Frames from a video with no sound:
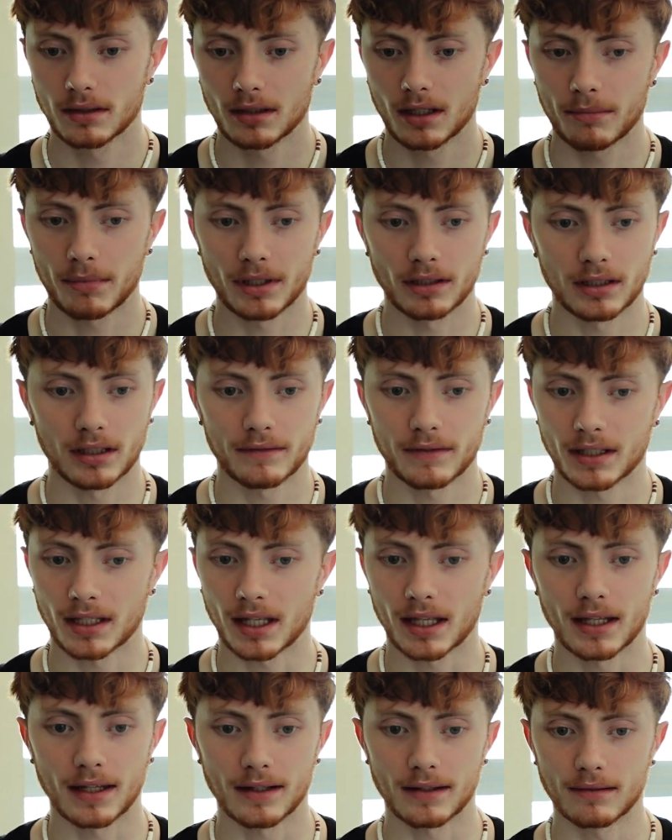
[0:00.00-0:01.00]
be living
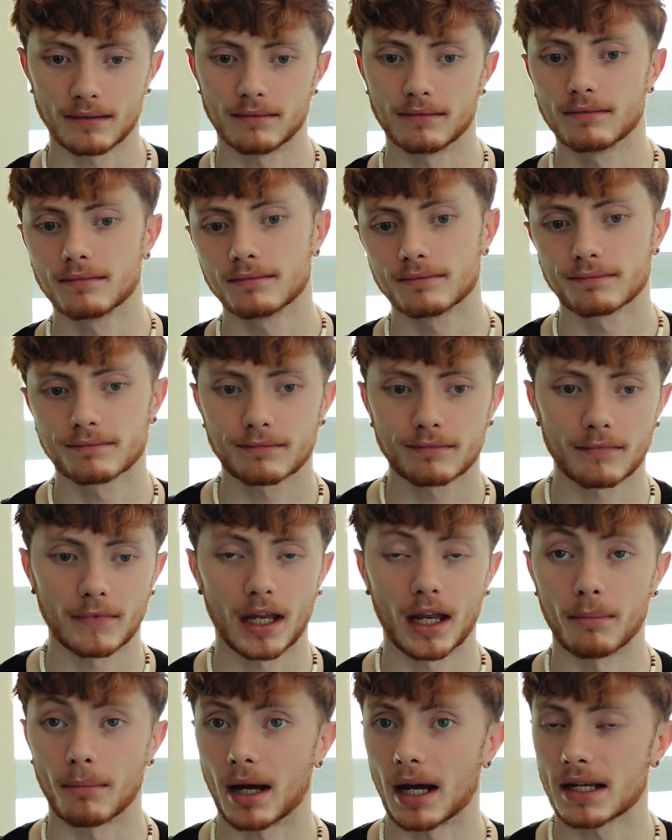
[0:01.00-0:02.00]
in
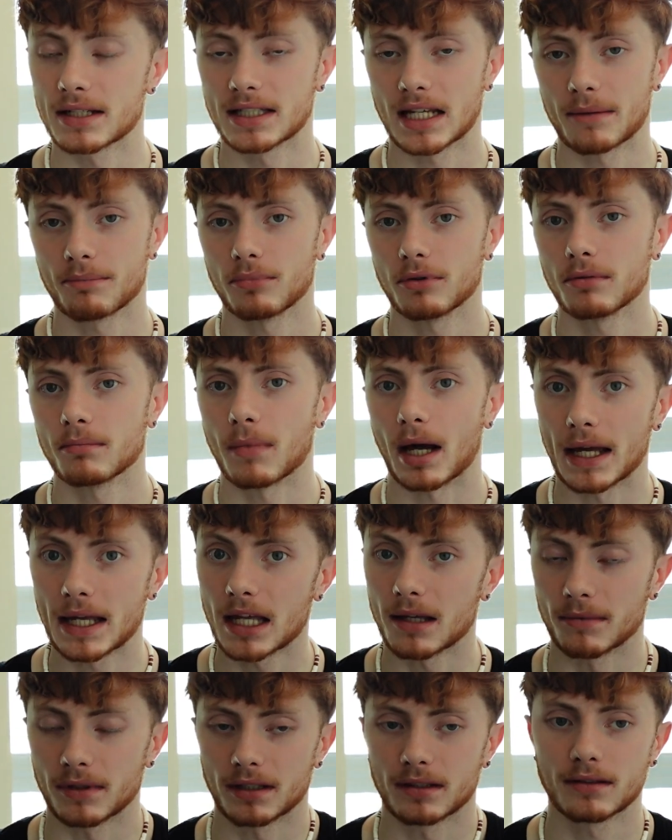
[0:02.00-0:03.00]
my example,
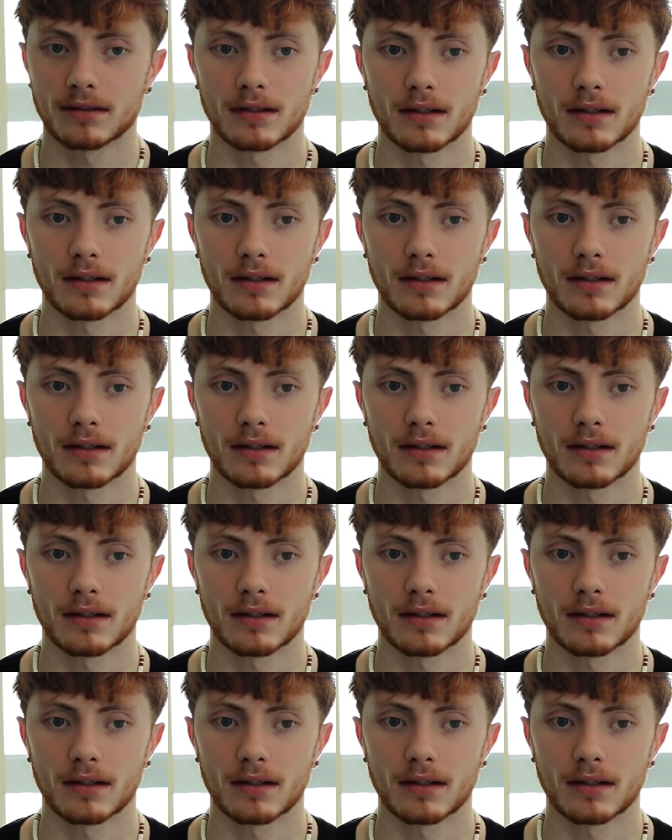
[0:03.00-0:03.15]
Miami.